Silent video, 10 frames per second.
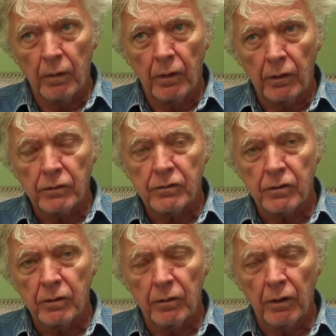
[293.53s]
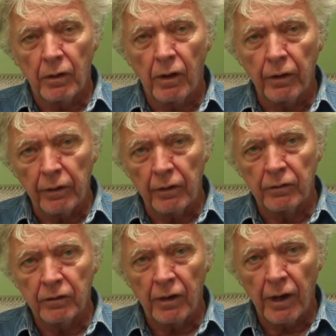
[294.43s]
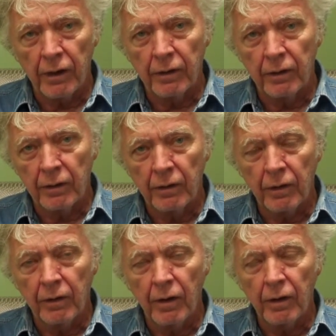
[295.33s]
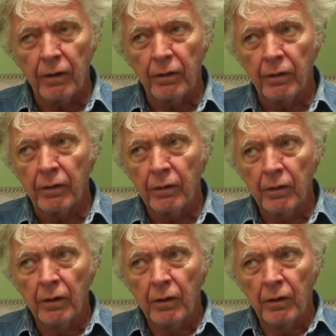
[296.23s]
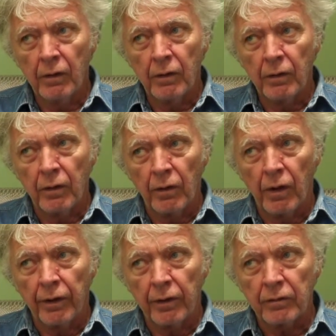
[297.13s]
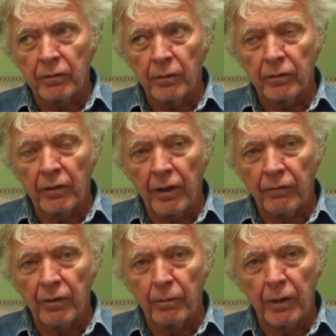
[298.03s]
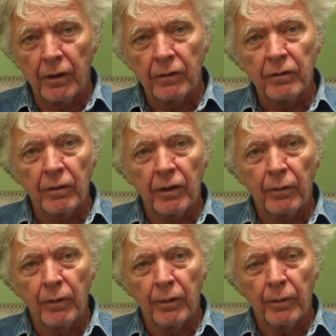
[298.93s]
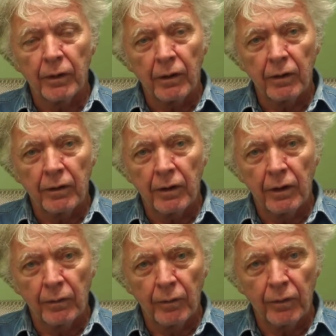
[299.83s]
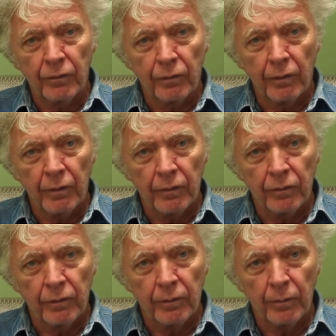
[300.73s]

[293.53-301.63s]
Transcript: It's true. The longest shot, none of the longest was 11 minutes, so they would have been contained with a 400-foot.